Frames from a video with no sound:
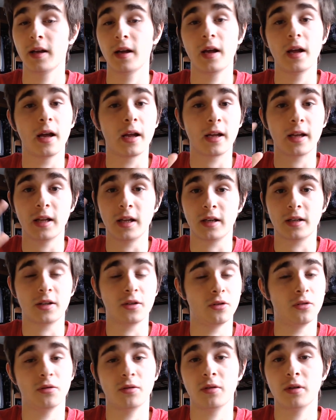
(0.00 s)
getting
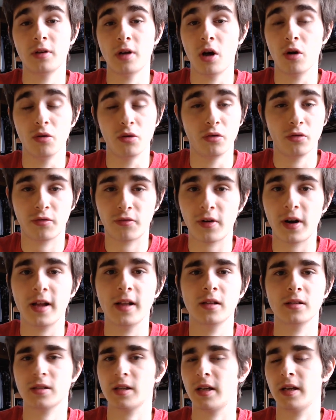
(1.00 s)
to know new friends
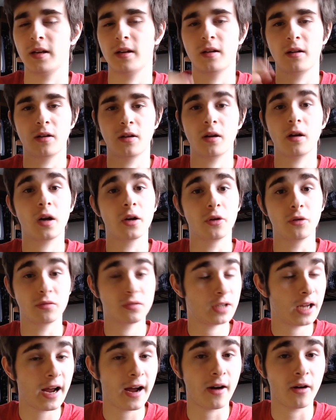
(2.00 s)
and a new
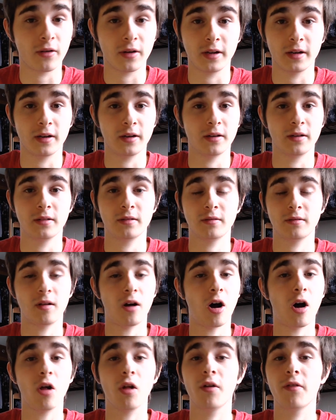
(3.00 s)
town and
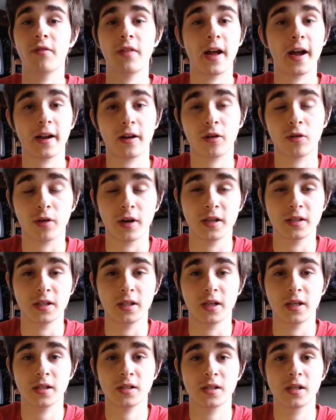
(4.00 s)
all of that
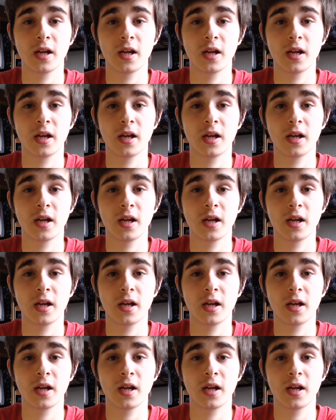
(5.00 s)
craziness.